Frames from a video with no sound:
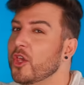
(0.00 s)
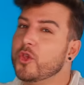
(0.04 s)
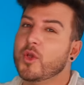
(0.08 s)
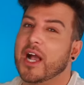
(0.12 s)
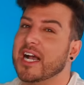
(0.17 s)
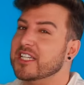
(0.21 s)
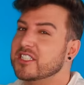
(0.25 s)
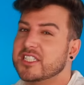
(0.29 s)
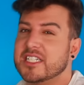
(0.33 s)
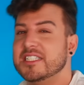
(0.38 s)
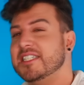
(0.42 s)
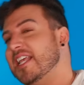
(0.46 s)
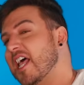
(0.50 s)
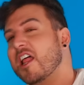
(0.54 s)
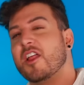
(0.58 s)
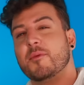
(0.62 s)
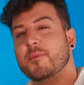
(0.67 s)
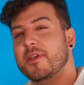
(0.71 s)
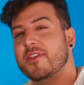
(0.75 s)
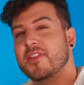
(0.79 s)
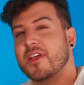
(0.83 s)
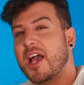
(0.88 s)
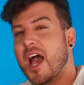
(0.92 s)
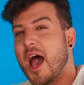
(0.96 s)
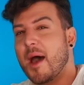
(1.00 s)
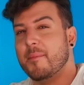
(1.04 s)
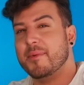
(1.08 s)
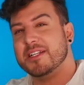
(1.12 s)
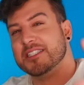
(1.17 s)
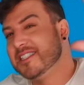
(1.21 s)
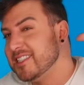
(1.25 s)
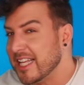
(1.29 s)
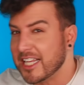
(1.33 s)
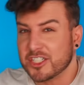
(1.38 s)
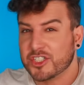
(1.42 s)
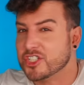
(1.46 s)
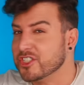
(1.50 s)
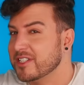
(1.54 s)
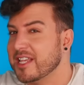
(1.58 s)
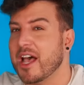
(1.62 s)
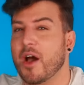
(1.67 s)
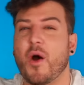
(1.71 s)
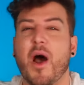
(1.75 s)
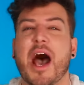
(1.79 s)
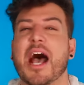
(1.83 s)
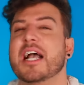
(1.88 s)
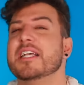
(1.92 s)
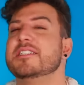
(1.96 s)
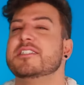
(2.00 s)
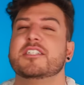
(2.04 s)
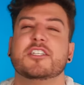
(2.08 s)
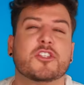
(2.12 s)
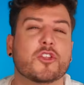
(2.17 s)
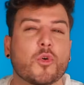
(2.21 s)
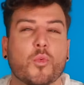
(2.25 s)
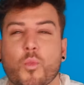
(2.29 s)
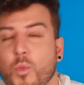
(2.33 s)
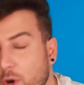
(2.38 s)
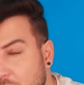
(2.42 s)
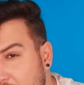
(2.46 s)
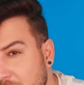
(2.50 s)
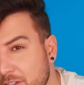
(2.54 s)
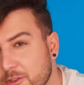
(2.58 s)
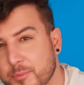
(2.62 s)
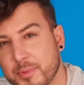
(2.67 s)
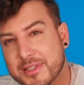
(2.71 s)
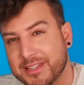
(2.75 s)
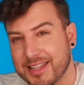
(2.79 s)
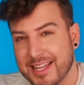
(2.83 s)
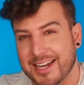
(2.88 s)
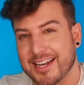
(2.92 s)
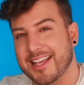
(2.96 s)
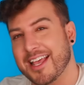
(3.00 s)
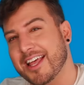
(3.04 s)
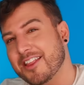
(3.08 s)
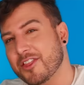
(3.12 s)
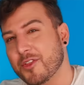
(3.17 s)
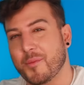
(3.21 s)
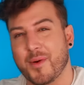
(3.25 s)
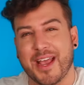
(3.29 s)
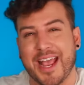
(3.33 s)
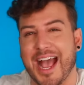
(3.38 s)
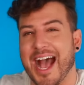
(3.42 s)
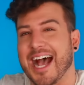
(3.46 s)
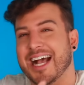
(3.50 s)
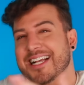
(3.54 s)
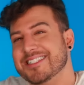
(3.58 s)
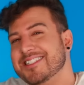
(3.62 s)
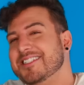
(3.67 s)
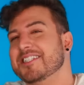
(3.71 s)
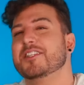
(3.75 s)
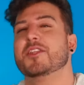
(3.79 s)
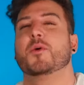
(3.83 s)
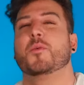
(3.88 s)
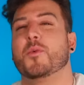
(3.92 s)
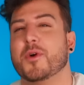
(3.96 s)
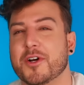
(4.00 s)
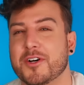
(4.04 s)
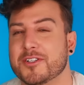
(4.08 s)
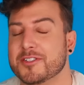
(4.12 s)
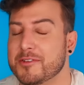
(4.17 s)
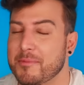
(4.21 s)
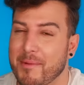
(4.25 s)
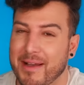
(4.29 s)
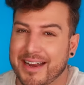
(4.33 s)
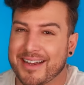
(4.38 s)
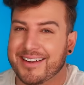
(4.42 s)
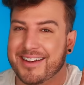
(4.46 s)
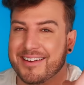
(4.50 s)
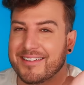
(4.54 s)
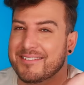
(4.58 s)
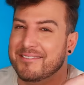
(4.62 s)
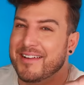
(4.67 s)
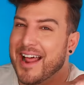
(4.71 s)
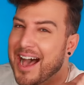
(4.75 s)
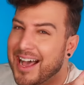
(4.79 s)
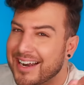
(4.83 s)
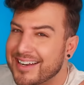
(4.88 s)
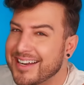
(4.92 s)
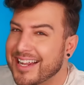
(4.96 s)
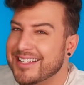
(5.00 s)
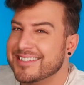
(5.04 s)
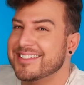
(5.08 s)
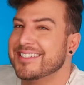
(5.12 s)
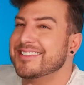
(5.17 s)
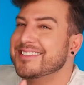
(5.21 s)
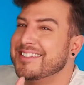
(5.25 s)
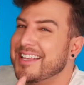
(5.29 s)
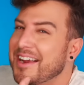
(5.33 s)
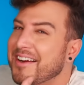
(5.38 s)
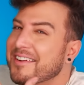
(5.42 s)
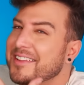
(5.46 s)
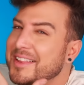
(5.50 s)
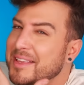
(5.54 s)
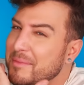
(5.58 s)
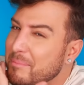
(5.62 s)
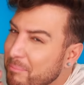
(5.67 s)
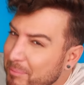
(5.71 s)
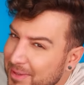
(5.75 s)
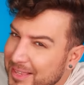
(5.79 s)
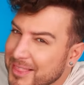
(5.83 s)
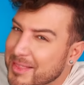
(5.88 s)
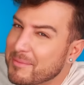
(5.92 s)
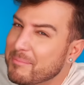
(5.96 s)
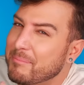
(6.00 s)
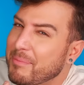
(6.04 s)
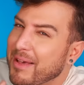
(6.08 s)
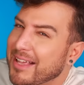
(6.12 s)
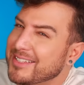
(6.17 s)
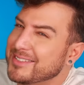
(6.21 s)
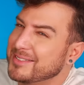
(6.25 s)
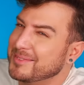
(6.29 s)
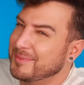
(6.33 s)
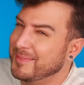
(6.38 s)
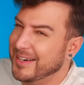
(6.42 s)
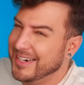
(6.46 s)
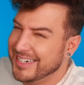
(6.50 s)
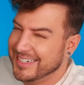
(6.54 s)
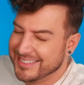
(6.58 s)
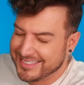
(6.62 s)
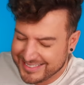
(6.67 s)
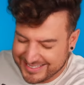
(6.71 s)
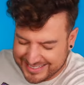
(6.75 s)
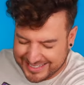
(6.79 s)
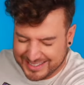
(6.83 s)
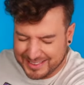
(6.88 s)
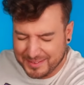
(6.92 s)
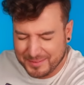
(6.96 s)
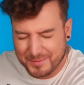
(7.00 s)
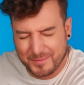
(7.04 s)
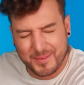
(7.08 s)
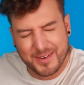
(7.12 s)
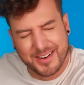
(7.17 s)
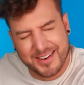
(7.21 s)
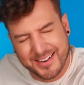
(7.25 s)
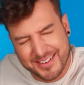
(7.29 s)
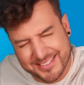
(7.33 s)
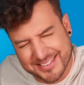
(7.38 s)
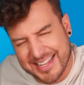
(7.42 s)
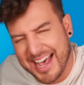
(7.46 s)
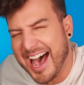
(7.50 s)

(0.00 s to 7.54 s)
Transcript: You guys can yell at me in the comments. That's just how I see the world. But then again, the way I see the world might not necessarily be the best way to see the world.